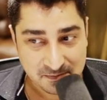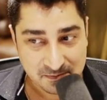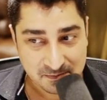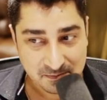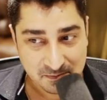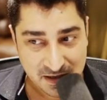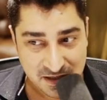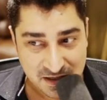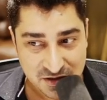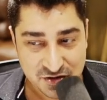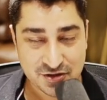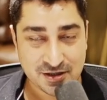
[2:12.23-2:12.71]

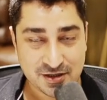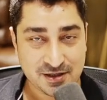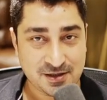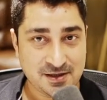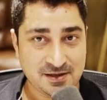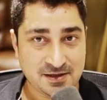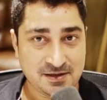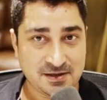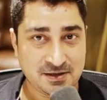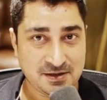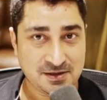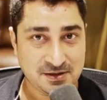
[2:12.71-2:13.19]

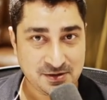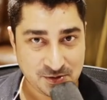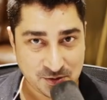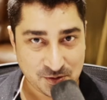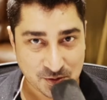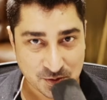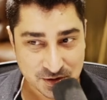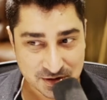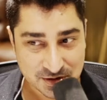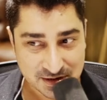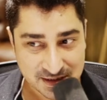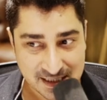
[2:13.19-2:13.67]
mention
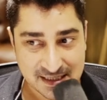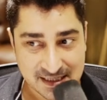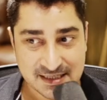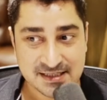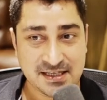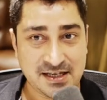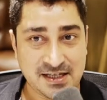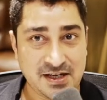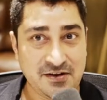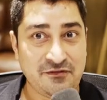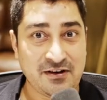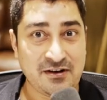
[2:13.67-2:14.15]
those things
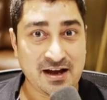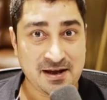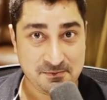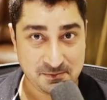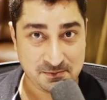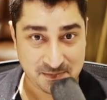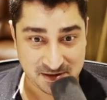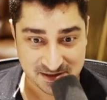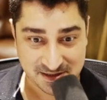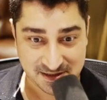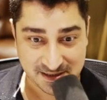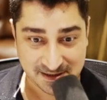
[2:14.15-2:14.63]
if I'm
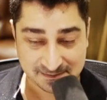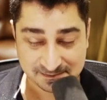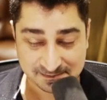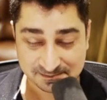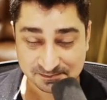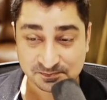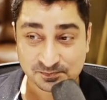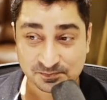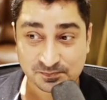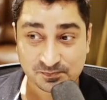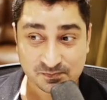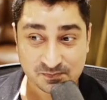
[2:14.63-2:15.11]
missing
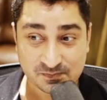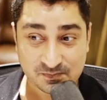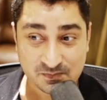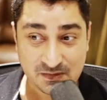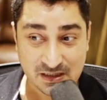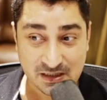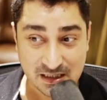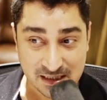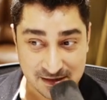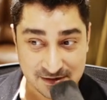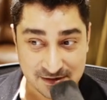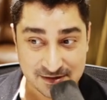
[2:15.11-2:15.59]

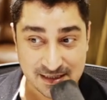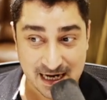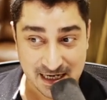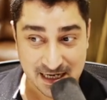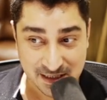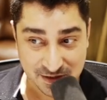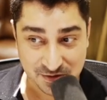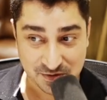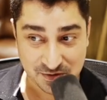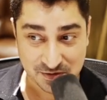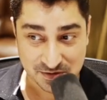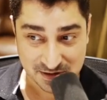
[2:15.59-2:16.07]
inside
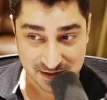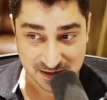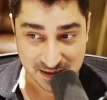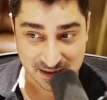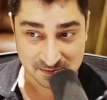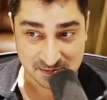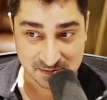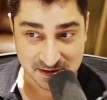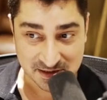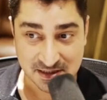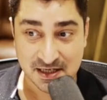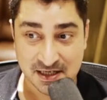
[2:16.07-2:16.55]
your
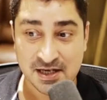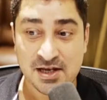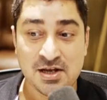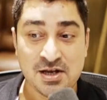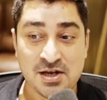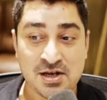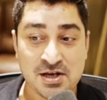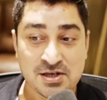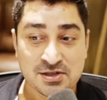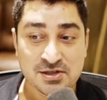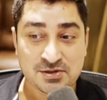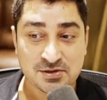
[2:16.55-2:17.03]
syllabus
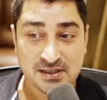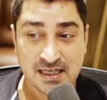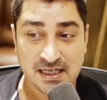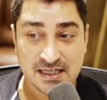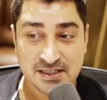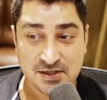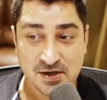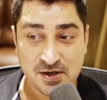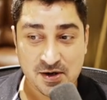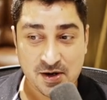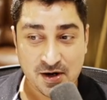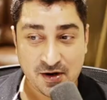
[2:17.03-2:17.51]
so
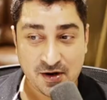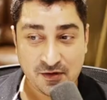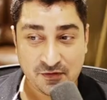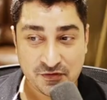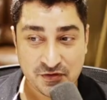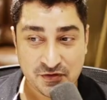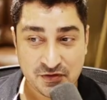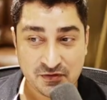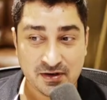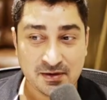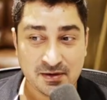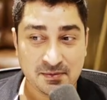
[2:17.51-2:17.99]
that all of
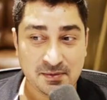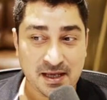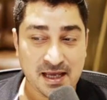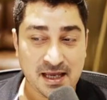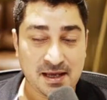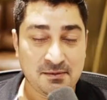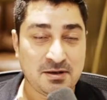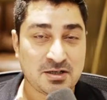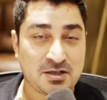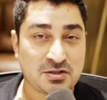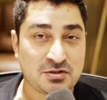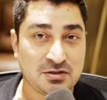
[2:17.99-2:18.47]
you will be
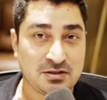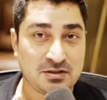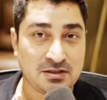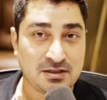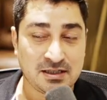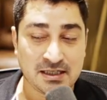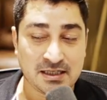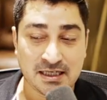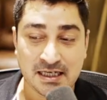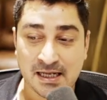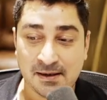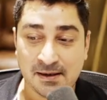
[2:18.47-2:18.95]
able to
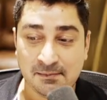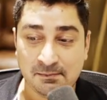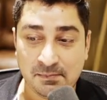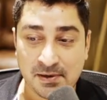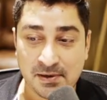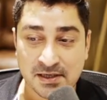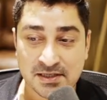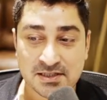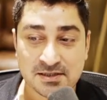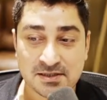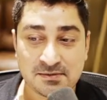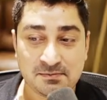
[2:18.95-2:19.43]
learn in a
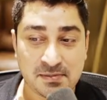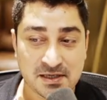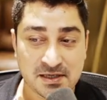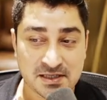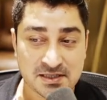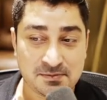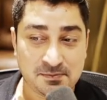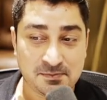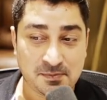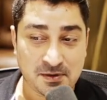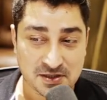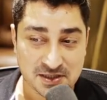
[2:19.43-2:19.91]
best
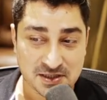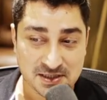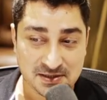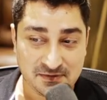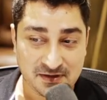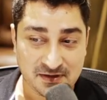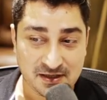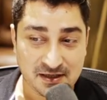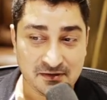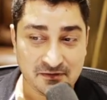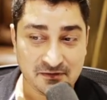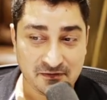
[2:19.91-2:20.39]
best
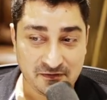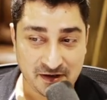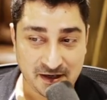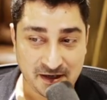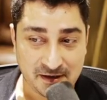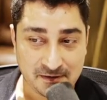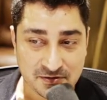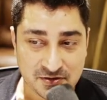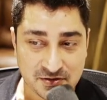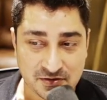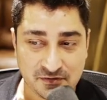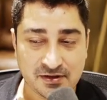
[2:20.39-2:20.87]
possible way
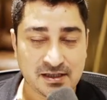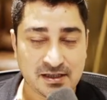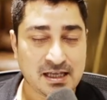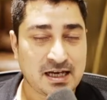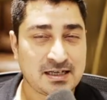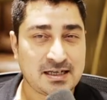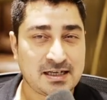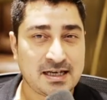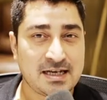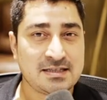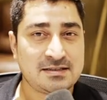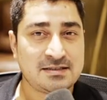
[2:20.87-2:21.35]
so with
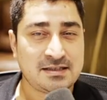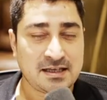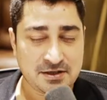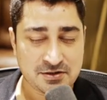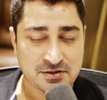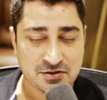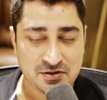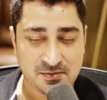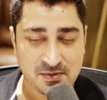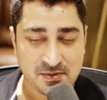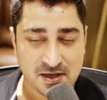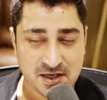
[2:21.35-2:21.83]
that guys thank
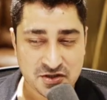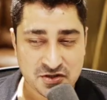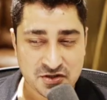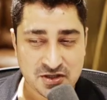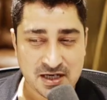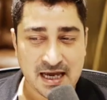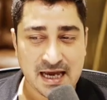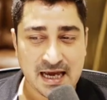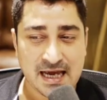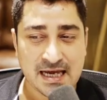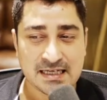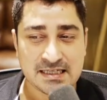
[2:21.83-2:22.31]
you so much
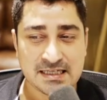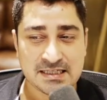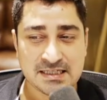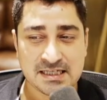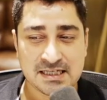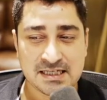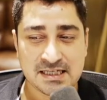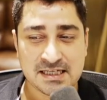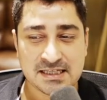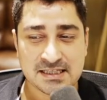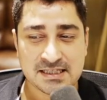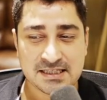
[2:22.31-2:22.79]
and
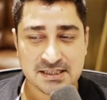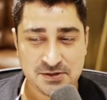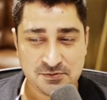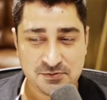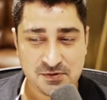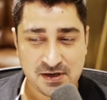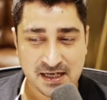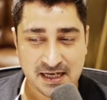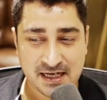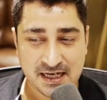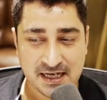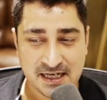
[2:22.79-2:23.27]
uh, see you
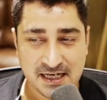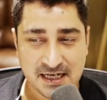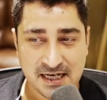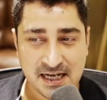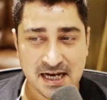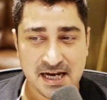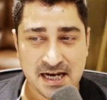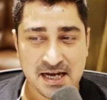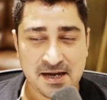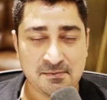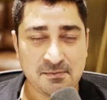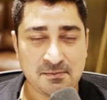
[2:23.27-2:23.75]
again
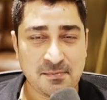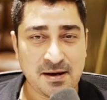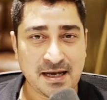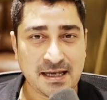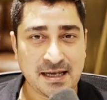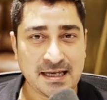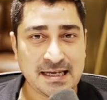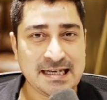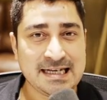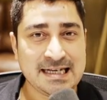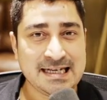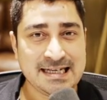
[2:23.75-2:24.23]
in my
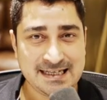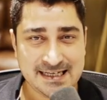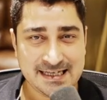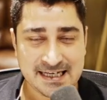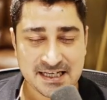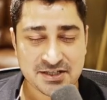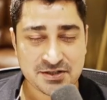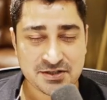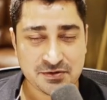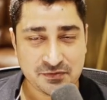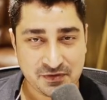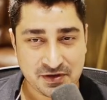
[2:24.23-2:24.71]

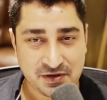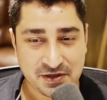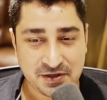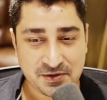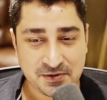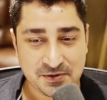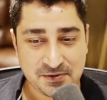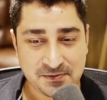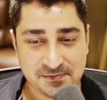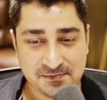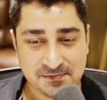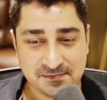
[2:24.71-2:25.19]
next video